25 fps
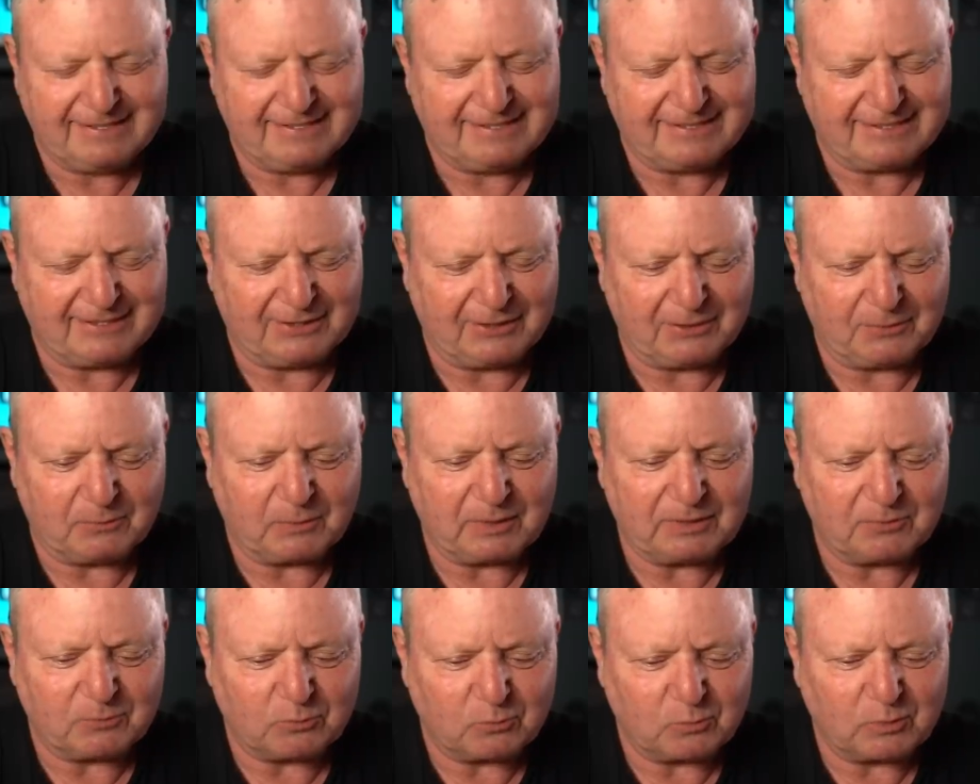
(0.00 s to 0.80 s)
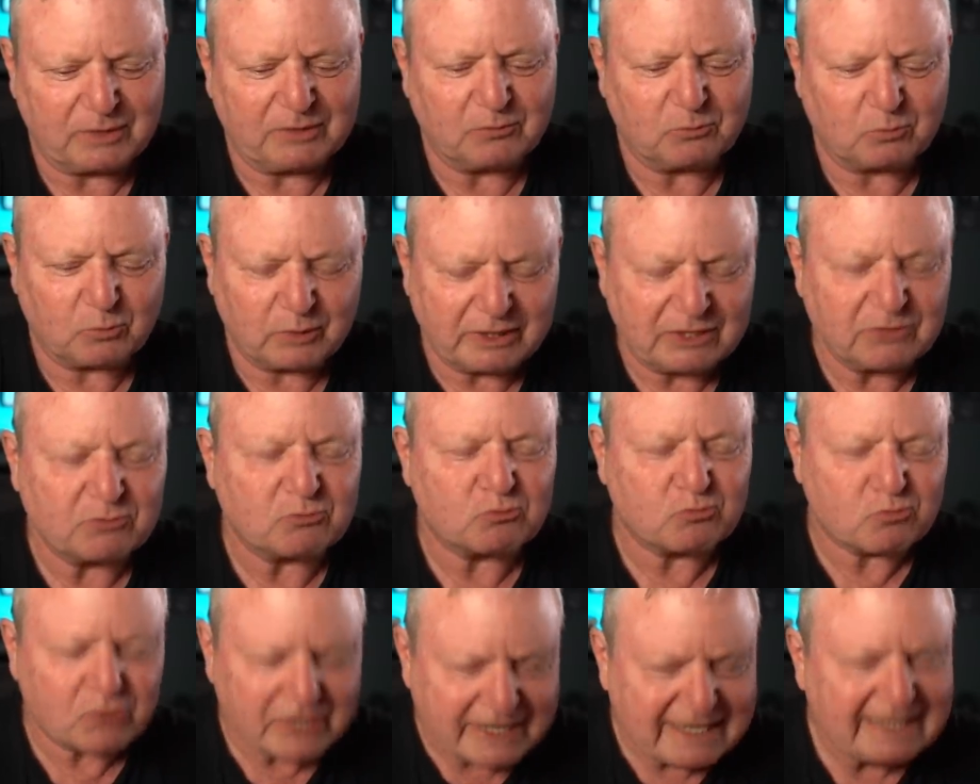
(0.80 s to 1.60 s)
No, we
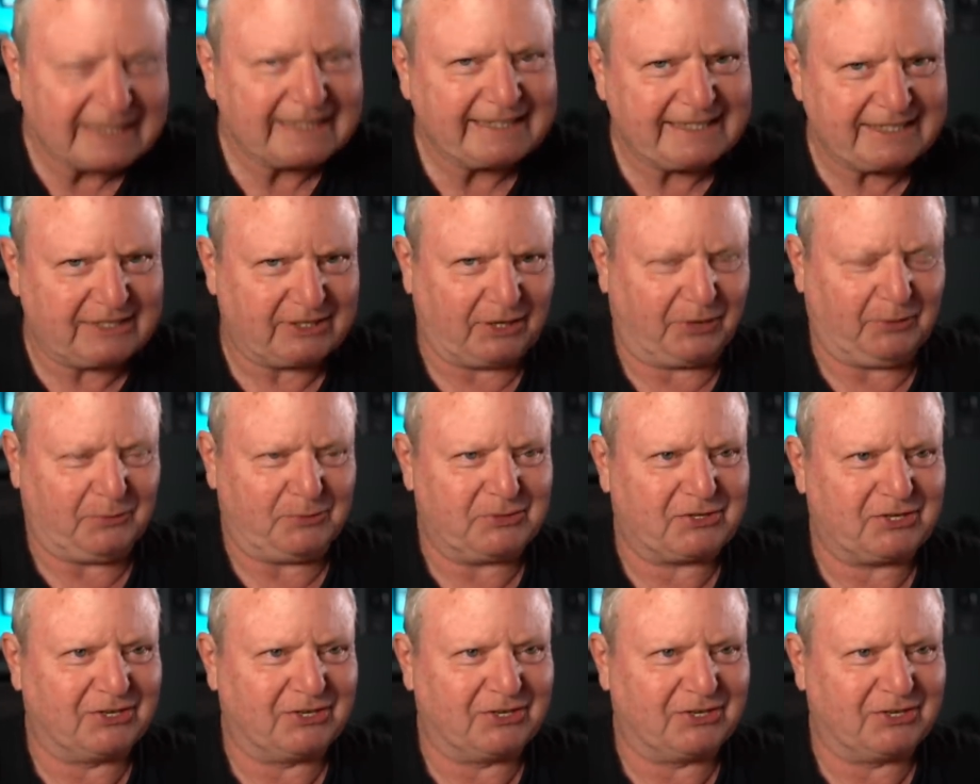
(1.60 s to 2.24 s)
really don't.